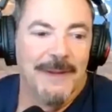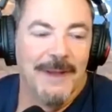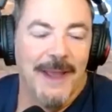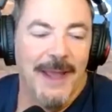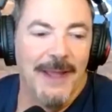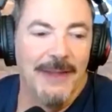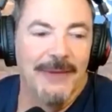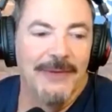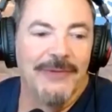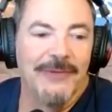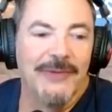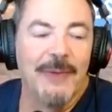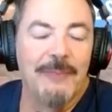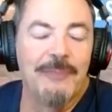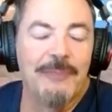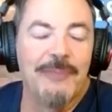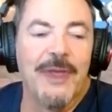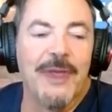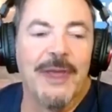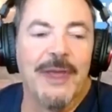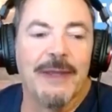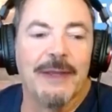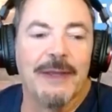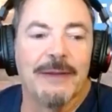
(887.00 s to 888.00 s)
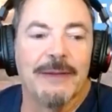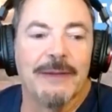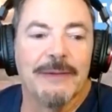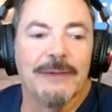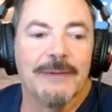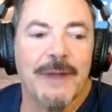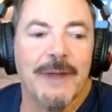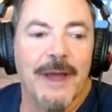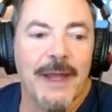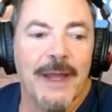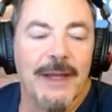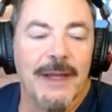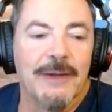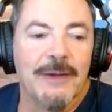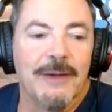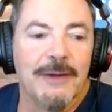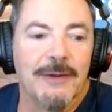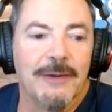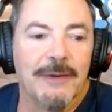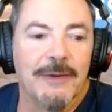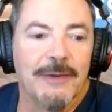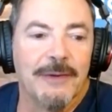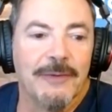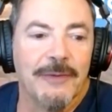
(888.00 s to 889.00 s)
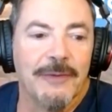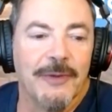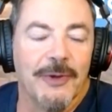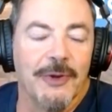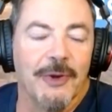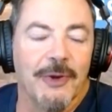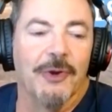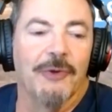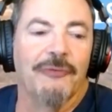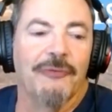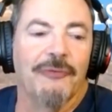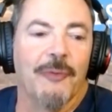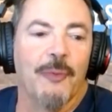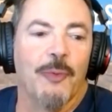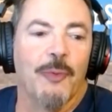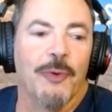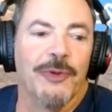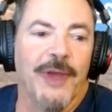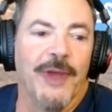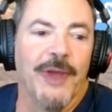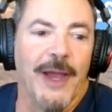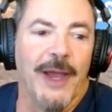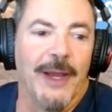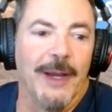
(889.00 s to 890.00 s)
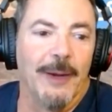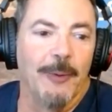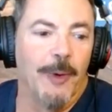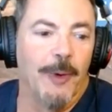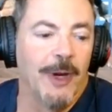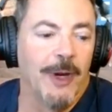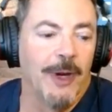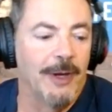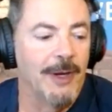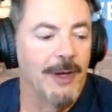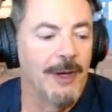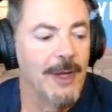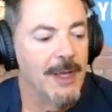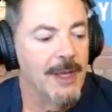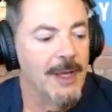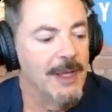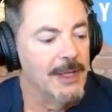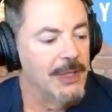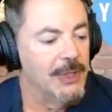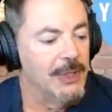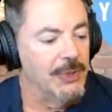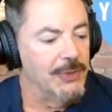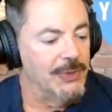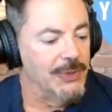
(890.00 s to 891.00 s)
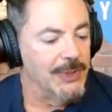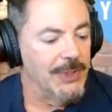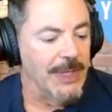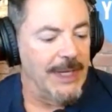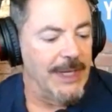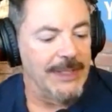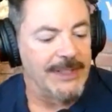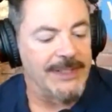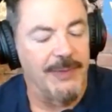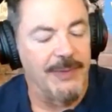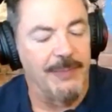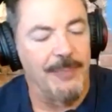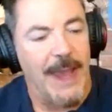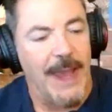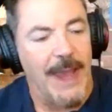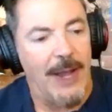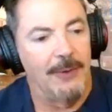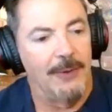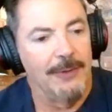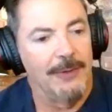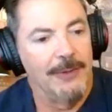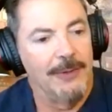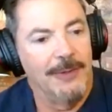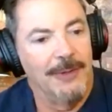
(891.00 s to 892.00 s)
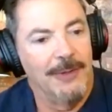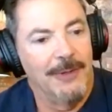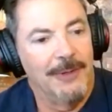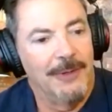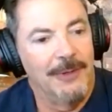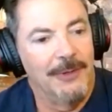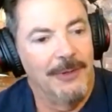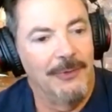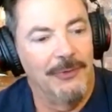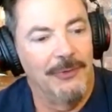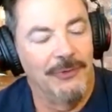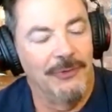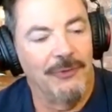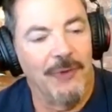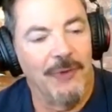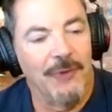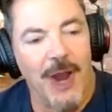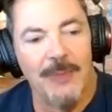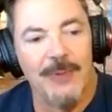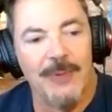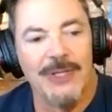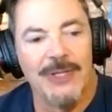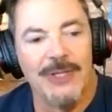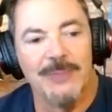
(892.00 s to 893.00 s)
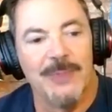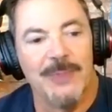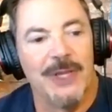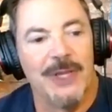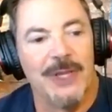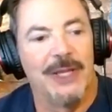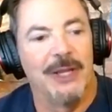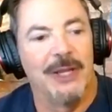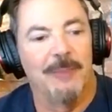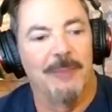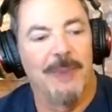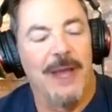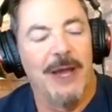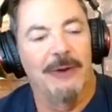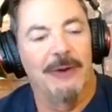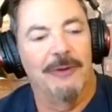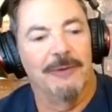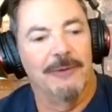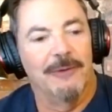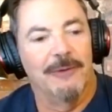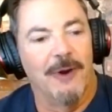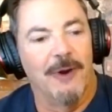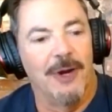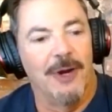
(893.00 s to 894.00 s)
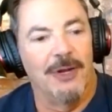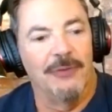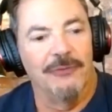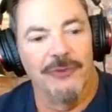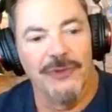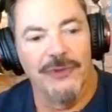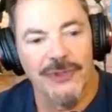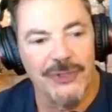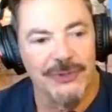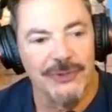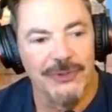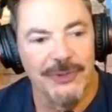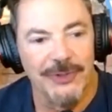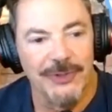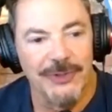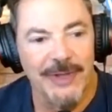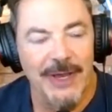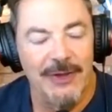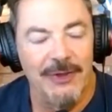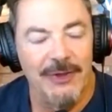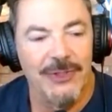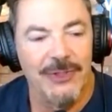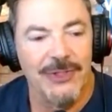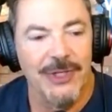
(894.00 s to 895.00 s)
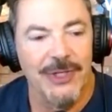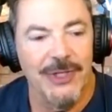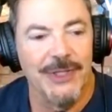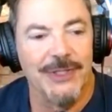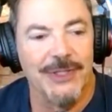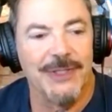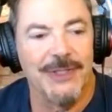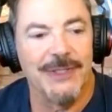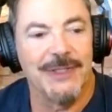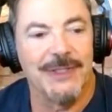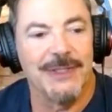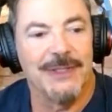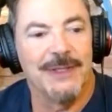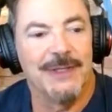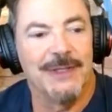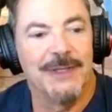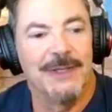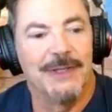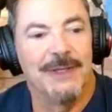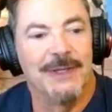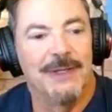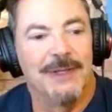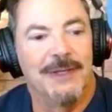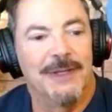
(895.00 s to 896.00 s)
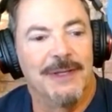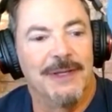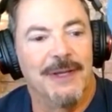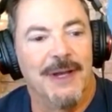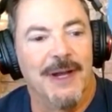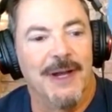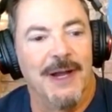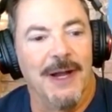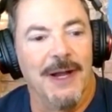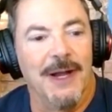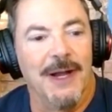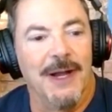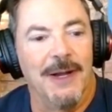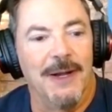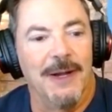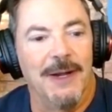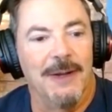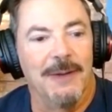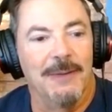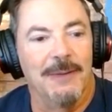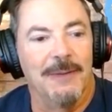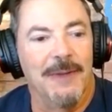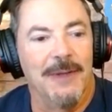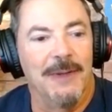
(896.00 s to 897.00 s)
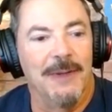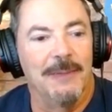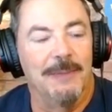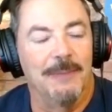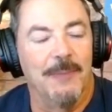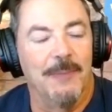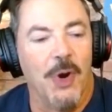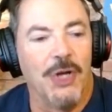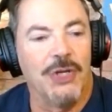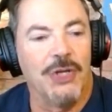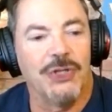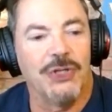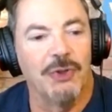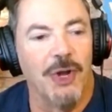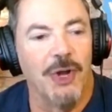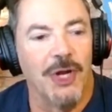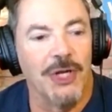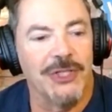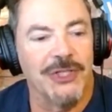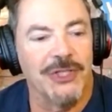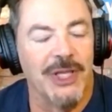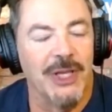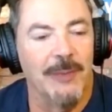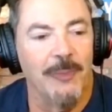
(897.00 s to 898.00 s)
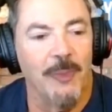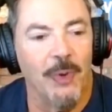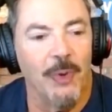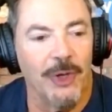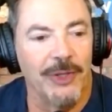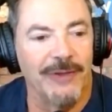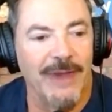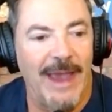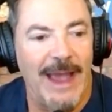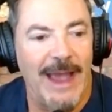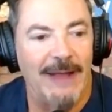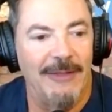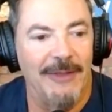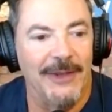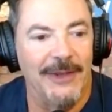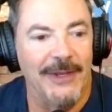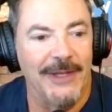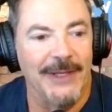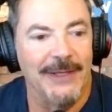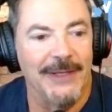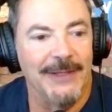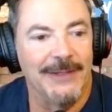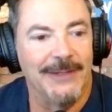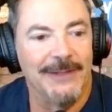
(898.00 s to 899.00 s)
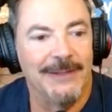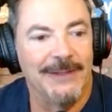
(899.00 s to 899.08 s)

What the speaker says: And something like The Girl from Wudang, where it's about you describe it as being about artificial intelligence, uh, martial arts, and immortality.